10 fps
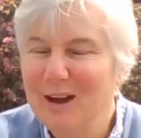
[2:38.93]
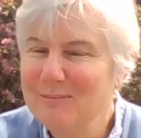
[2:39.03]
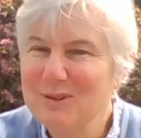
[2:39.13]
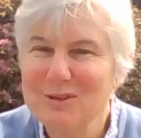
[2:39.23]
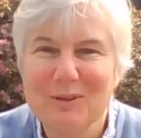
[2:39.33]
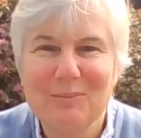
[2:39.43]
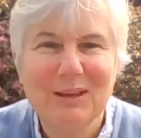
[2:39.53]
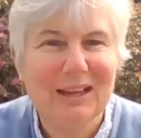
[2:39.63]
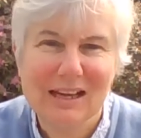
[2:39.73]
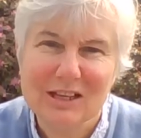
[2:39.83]
up to the
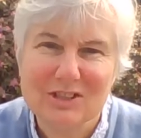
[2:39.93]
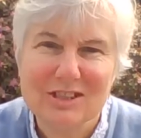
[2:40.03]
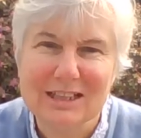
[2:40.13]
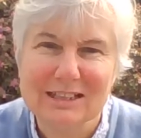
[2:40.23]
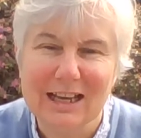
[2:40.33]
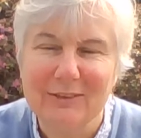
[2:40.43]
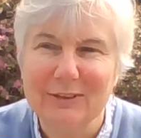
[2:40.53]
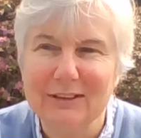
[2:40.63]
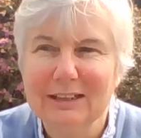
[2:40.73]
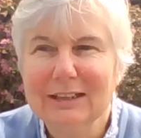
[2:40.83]
PhD
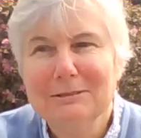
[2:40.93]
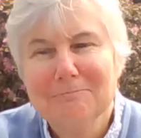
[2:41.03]
level.